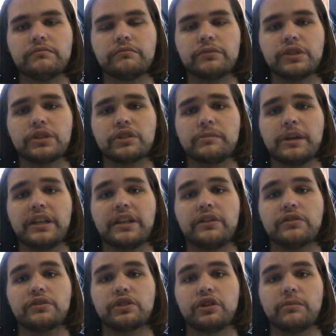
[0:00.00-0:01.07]
Mr.
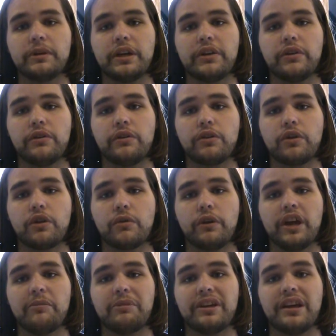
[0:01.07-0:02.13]
Magnetoscope, I know you're all the way
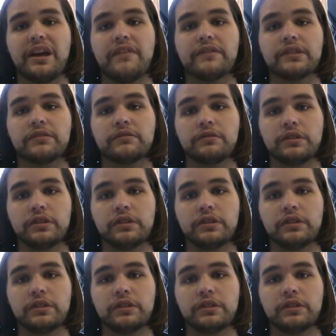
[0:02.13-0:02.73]
up in heaven,